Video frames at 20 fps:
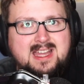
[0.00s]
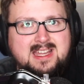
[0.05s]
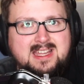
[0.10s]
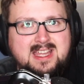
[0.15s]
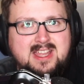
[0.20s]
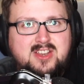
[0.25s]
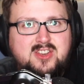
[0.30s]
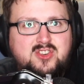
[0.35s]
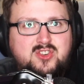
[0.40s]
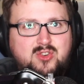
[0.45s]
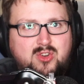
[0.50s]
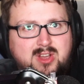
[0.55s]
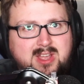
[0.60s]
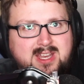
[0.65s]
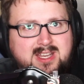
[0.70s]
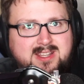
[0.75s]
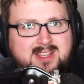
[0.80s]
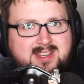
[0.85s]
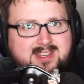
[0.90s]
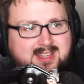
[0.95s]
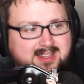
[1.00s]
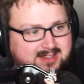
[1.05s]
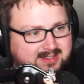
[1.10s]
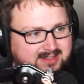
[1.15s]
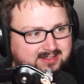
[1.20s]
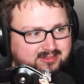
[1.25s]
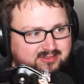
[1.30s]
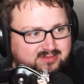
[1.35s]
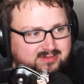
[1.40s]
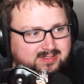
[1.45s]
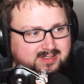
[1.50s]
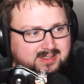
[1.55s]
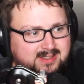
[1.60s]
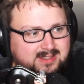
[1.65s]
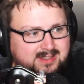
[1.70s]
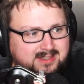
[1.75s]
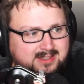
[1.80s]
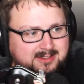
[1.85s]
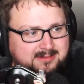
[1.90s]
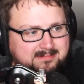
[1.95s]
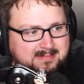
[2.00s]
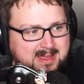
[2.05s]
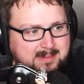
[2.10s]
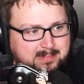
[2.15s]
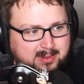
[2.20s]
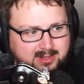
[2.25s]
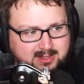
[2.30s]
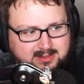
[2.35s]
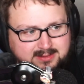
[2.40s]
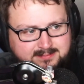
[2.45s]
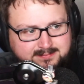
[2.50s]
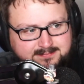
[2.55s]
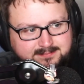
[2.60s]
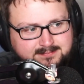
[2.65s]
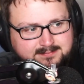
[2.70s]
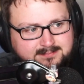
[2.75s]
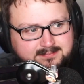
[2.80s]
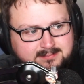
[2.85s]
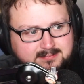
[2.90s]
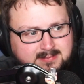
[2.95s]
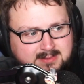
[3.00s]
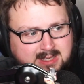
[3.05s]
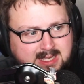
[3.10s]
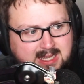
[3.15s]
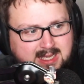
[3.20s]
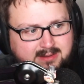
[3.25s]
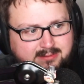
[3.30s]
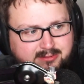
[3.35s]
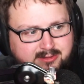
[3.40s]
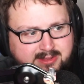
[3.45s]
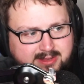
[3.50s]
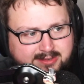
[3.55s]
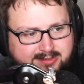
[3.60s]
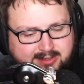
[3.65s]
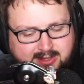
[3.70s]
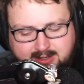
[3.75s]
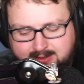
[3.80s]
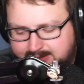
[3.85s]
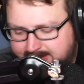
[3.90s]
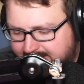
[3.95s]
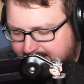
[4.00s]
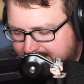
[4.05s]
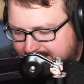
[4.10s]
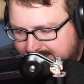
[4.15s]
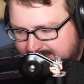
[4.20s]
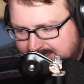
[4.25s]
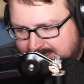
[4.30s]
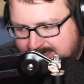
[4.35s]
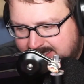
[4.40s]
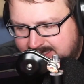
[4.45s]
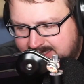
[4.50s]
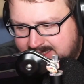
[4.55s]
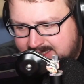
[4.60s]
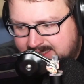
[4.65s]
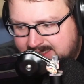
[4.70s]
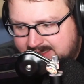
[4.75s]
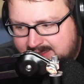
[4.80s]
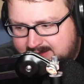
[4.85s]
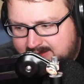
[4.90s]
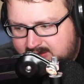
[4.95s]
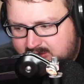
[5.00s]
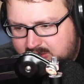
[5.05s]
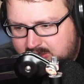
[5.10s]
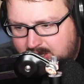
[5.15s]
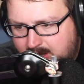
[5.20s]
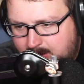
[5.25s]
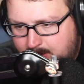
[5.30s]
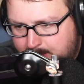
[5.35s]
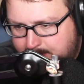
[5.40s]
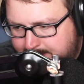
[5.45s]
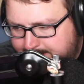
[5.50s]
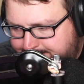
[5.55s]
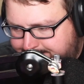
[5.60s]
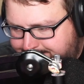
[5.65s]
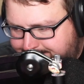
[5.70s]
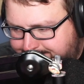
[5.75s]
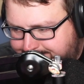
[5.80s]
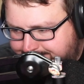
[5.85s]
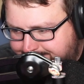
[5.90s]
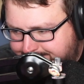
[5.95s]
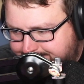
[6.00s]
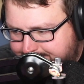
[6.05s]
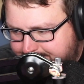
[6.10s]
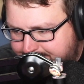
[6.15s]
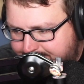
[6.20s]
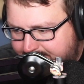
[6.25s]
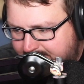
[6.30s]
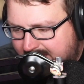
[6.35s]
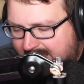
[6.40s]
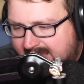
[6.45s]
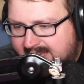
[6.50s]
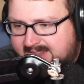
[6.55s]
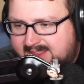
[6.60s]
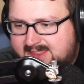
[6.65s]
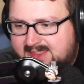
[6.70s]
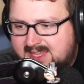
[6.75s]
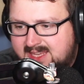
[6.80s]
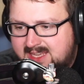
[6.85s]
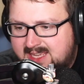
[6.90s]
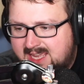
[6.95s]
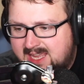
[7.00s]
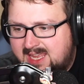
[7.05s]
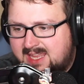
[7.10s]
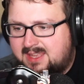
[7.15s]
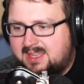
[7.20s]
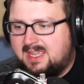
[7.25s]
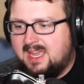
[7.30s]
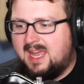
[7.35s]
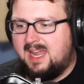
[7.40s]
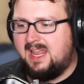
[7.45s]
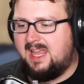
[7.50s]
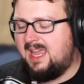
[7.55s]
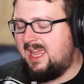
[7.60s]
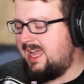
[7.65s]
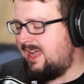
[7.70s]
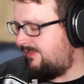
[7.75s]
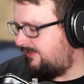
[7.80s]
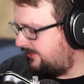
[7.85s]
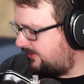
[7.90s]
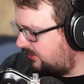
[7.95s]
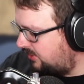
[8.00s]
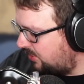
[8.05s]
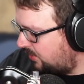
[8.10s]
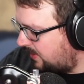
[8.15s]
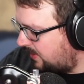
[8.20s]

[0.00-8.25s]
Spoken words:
enjoying the taste of maple for this long. So I think I have to go